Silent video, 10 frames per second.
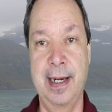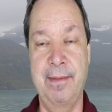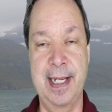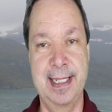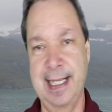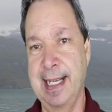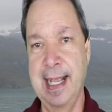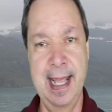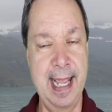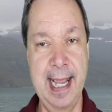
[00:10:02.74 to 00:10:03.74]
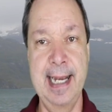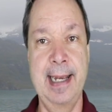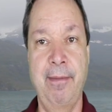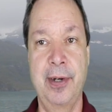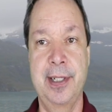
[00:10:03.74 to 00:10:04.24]
and if I see any
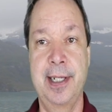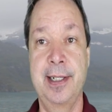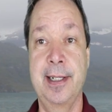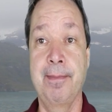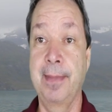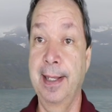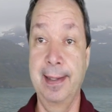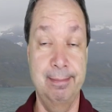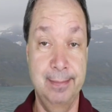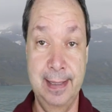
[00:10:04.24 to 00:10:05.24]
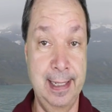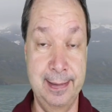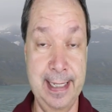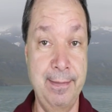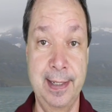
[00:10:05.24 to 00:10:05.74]
differences,
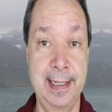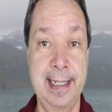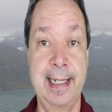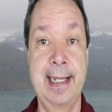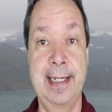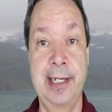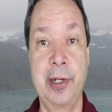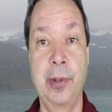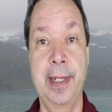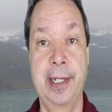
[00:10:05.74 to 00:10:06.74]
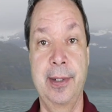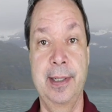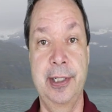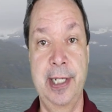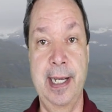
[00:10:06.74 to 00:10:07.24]
I'll definitely let you know here
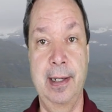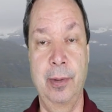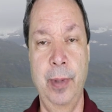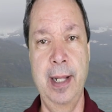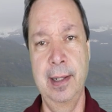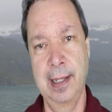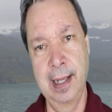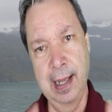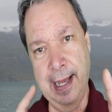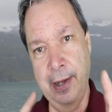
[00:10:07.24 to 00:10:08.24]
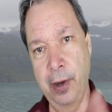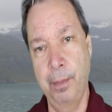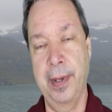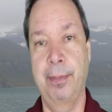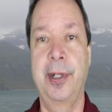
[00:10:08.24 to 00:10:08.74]
on the channel. Well, I
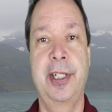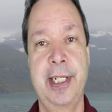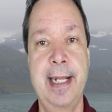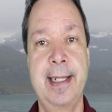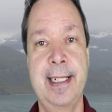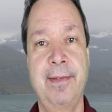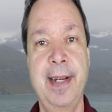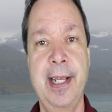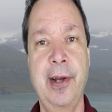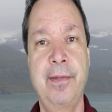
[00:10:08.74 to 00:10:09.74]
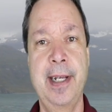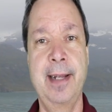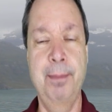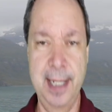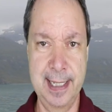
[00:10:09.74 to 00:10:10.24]
hope you appreciate this video. If you
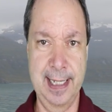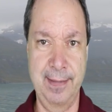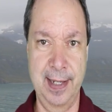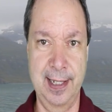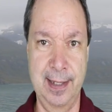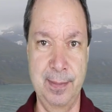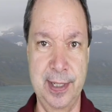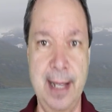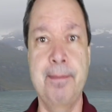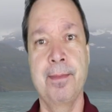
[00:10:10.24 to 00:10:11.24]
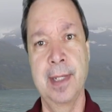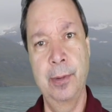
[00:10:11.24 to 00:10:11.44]
did, please give it a thumbs up.